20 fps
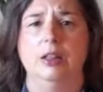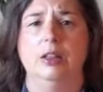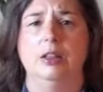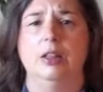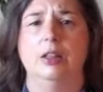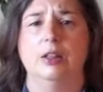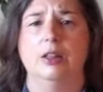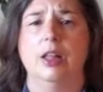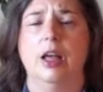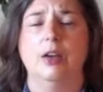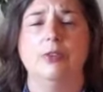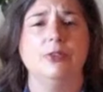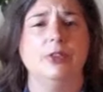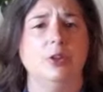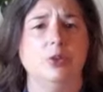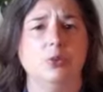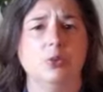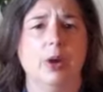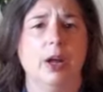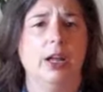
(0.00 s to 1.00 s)
the left
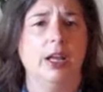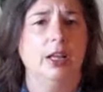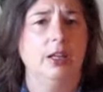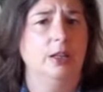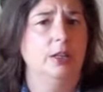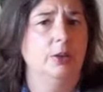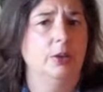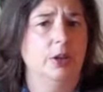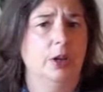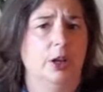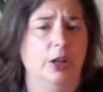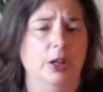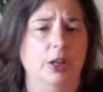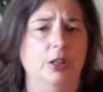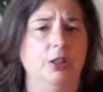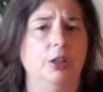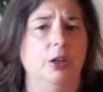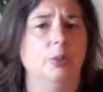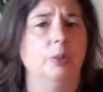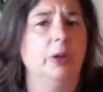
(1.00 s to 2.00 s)
and right
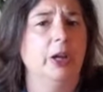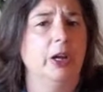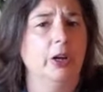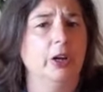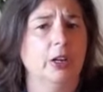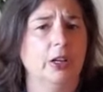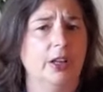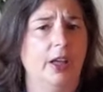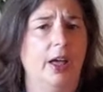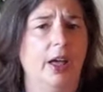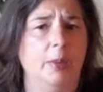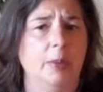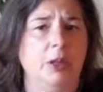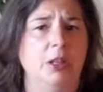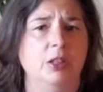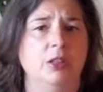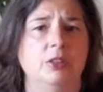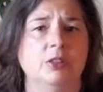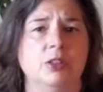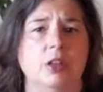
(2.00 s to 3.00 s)
in their paradigm
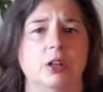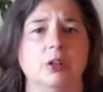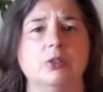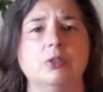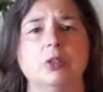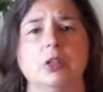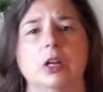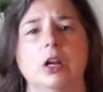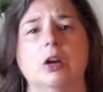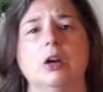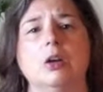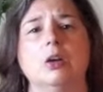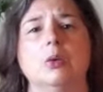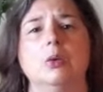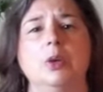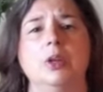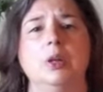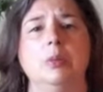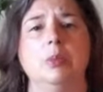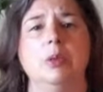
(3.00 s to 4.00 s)
in this country are
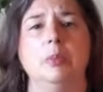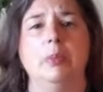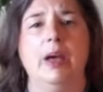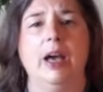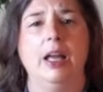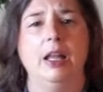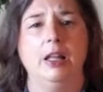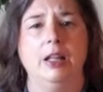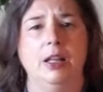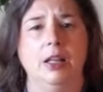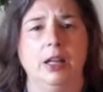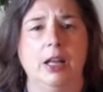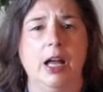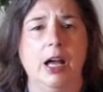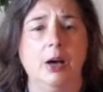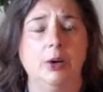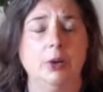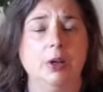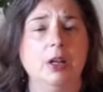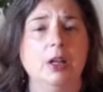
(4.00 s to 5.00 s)
going to be battling it
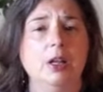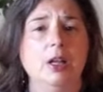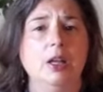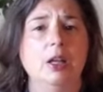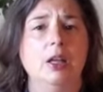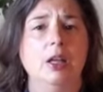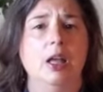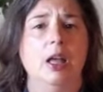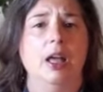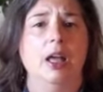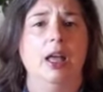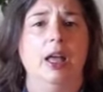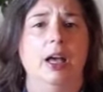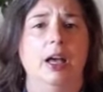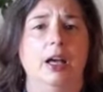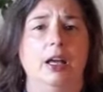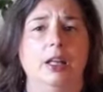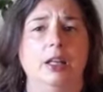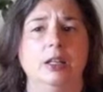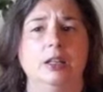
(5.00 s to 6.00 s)
out.
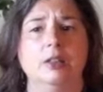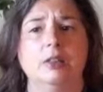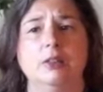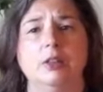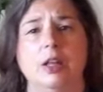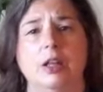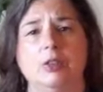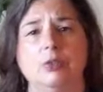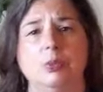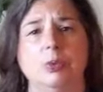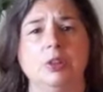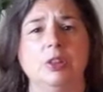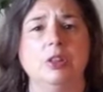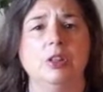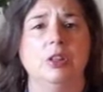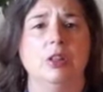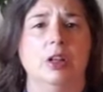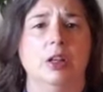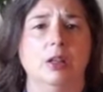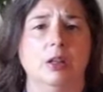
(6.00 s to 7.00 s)
And that's one
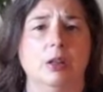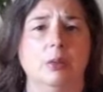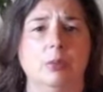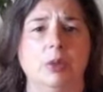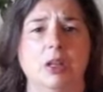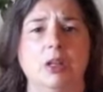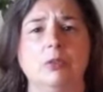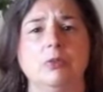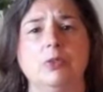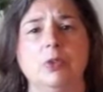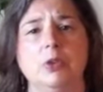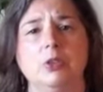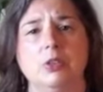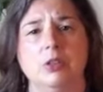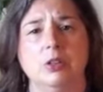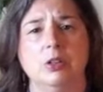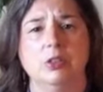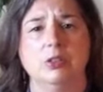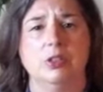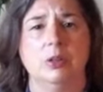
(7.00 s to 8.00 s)
thing that can be
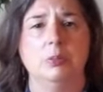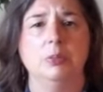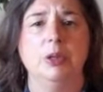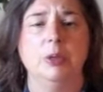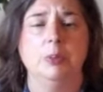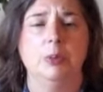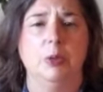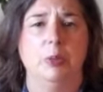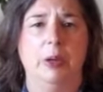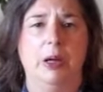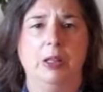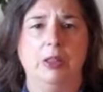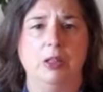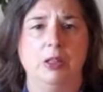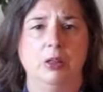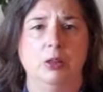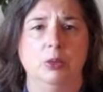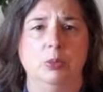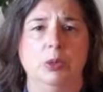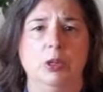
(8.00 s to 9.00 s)
confusing to some people about the
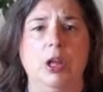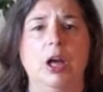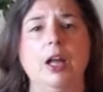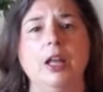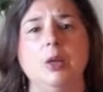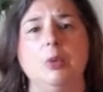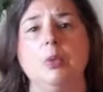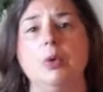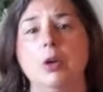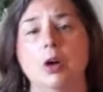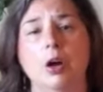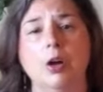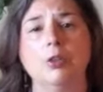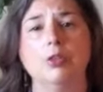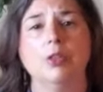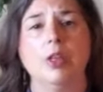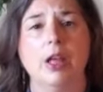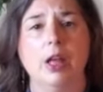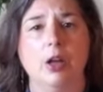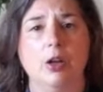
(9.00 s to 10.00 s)
Illuminati. Well,
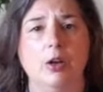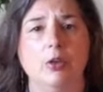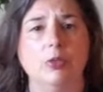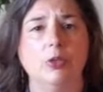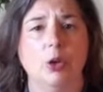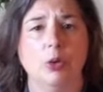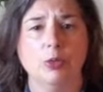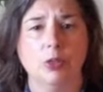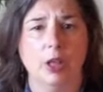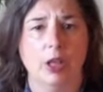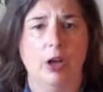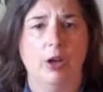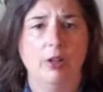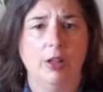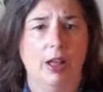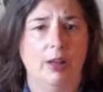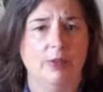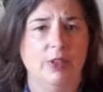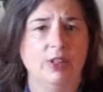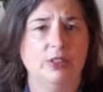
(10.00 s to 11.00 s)
don't they all
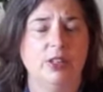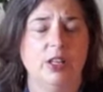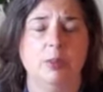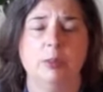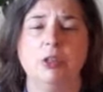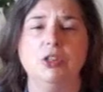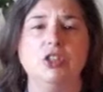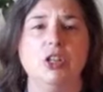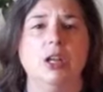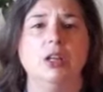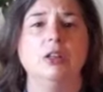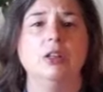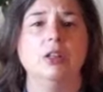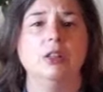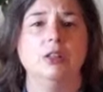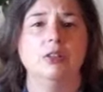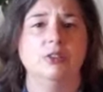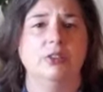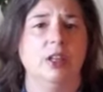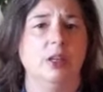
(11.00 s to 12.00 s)
have the same agenda,
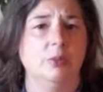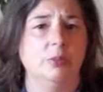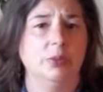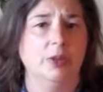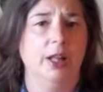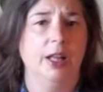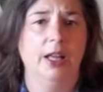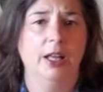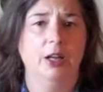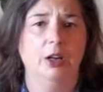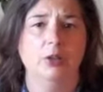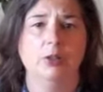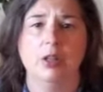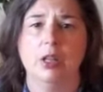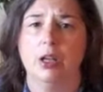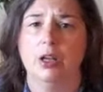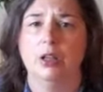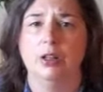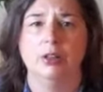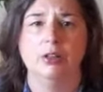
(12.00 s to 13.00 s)
the same plan? Aren't
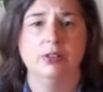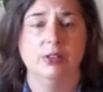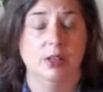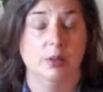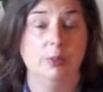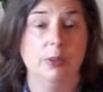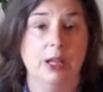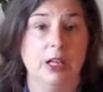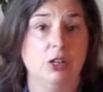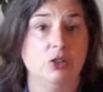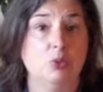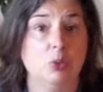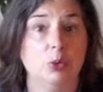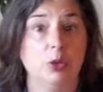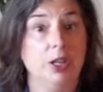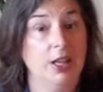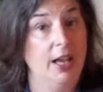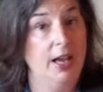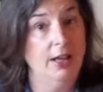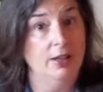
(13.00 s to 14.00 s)
they all on the same page? Well,
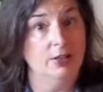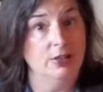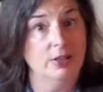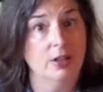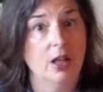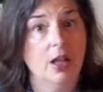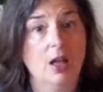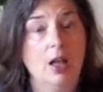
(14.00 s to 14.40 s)
yes,